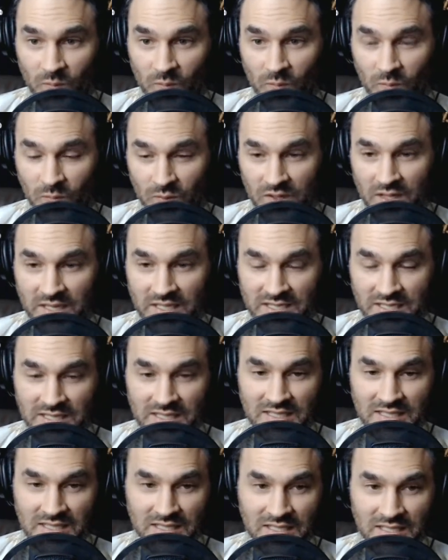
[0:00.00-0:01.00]
the,
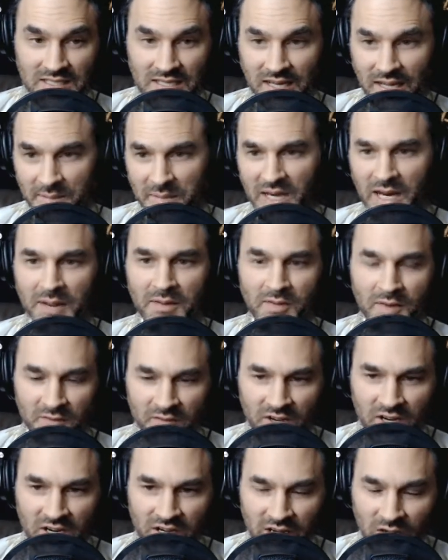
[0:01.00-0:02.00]
I mean, I
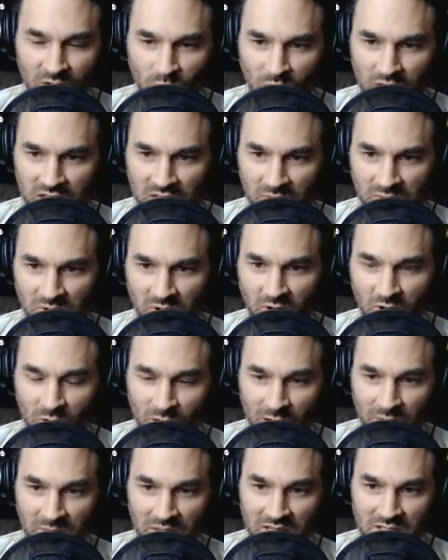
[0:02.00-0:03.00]
figured out what the
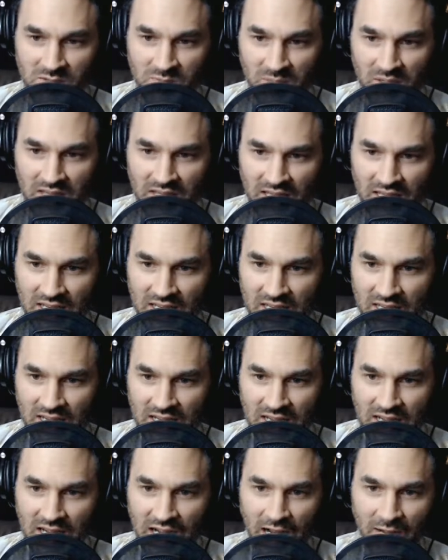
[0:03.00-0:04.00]
program is, but then
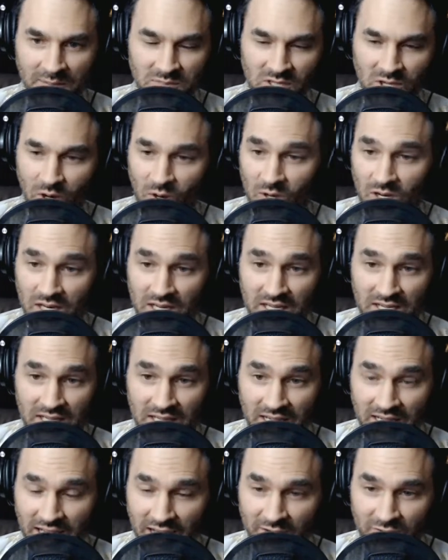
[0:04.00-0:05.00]
I'm totally
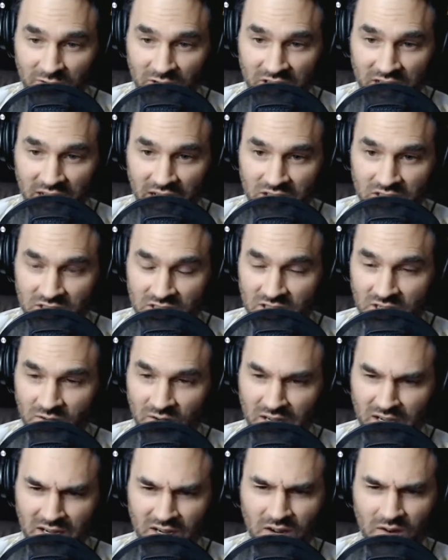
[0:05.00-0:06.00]
like every day just
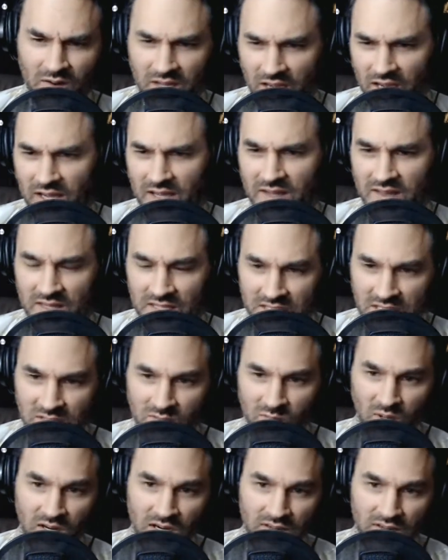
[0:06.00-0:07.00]
going, okay, this is
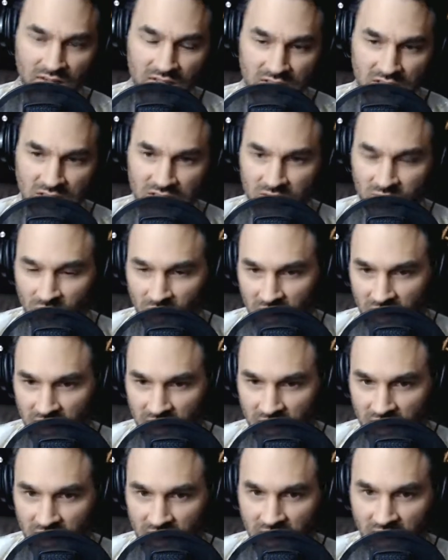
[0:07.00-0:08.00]
working, this isn't
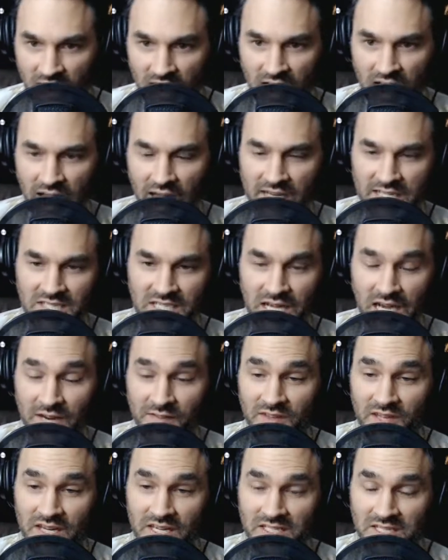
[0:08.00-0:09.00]
working. And it's kind of
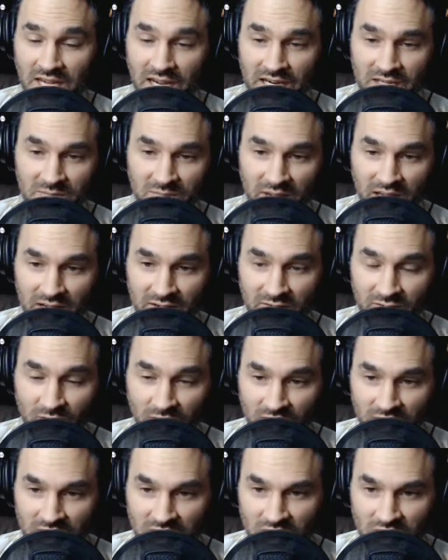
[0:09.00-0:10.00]
the exact metaphor
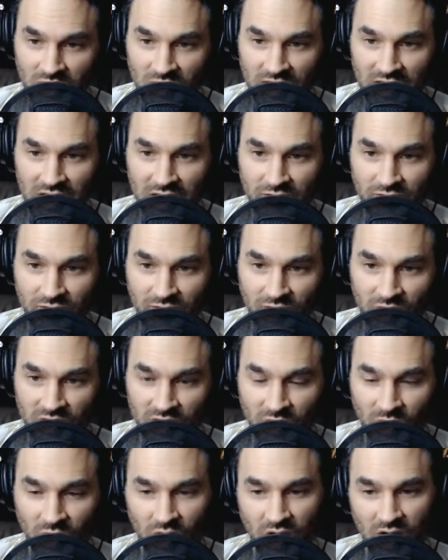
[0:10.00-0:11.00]
that you need for
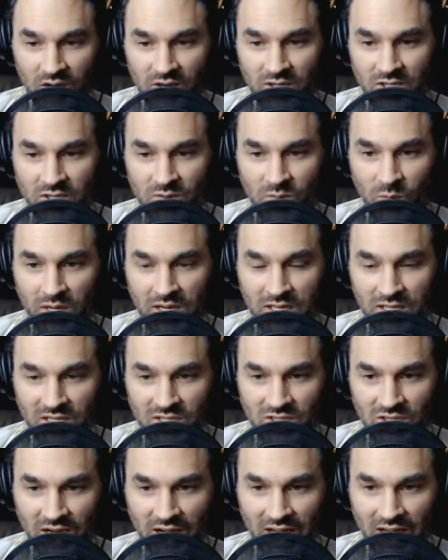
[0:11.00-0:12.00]
your weekly
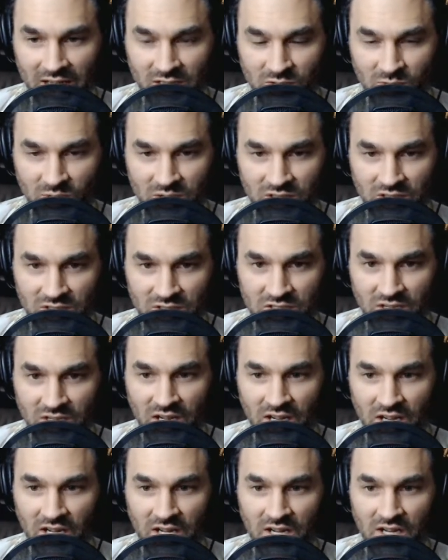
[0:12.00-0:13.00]
challenge, which is,
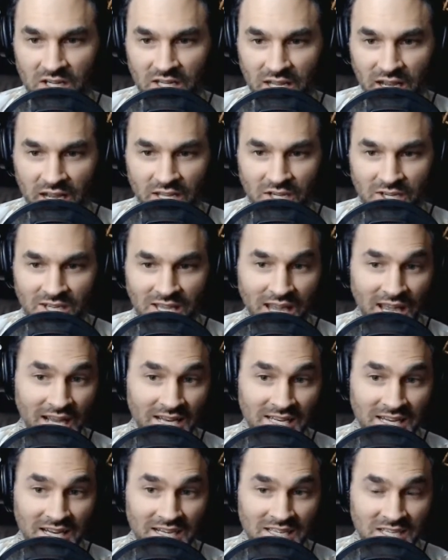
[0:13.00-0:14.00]
yeah, you can't
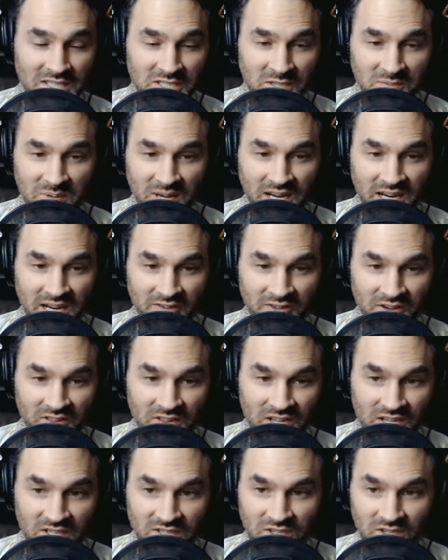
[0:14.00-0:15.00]
anticipate
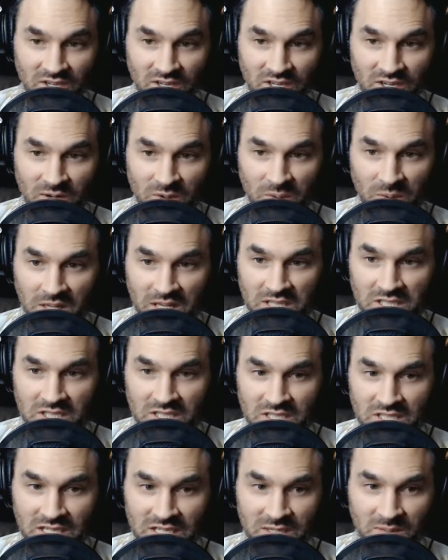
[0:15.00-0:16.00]
everything. So you really just
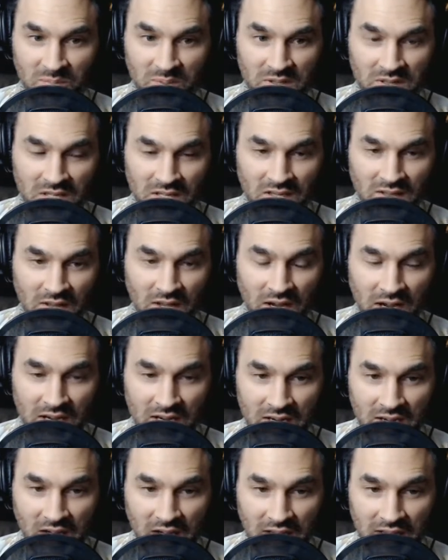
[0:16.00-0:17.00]
need to put the clock
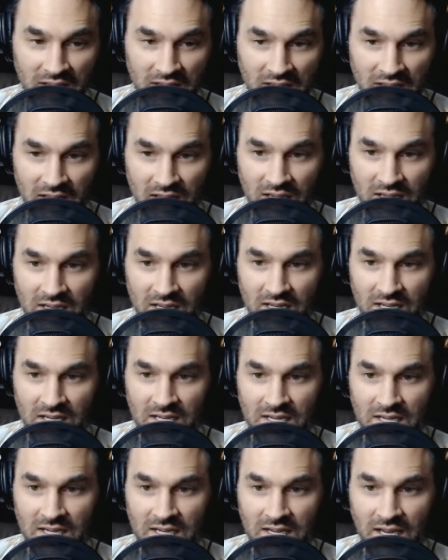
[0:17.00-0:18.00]
on
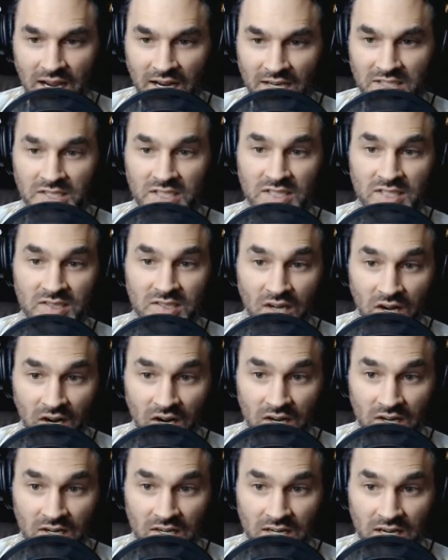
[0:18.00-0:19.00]
and
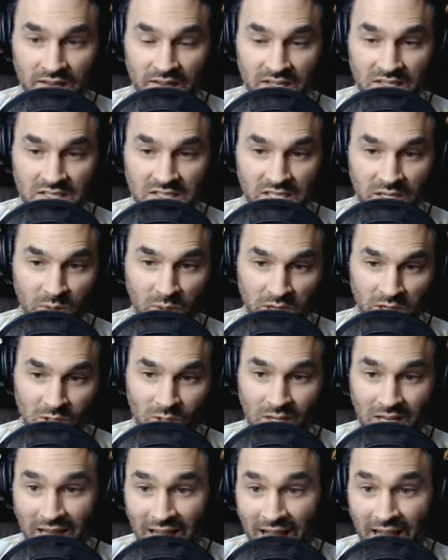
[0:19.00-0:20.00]
start and then see where you
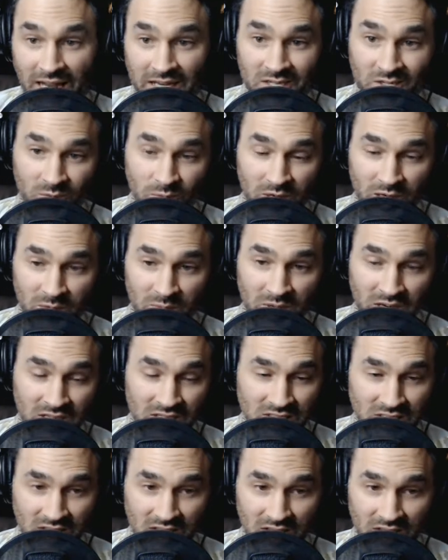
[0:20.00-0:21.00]
land 20
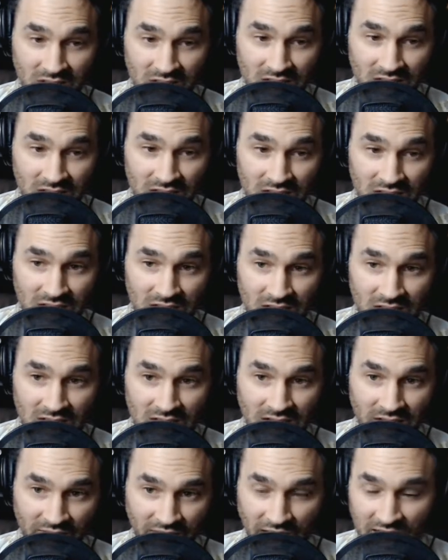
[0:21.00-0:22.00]
minutes later,
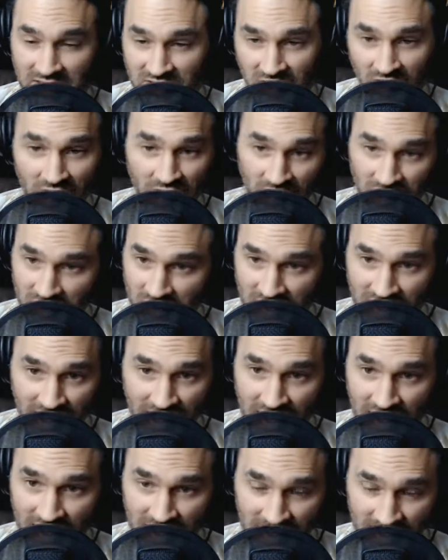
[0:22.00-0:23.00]
and that's all. You
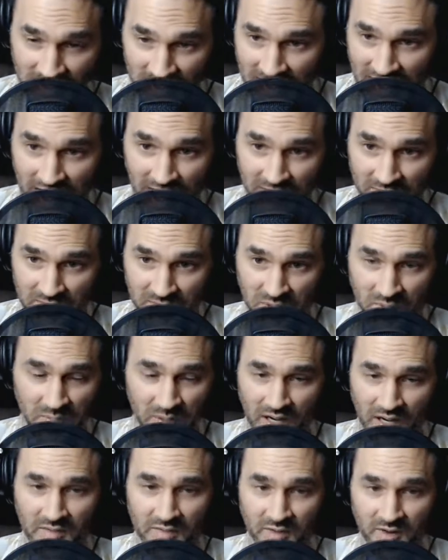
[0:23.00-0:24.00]
can't
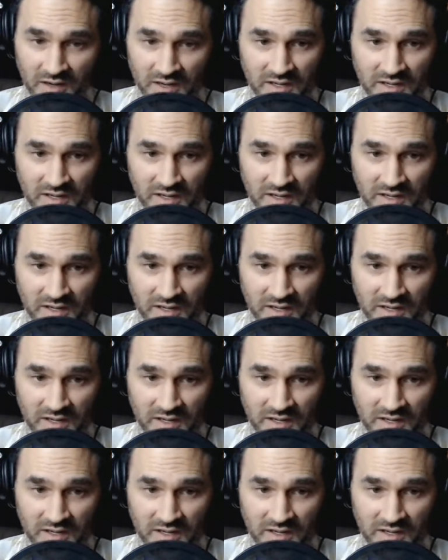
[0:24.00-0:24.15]
prepare for it.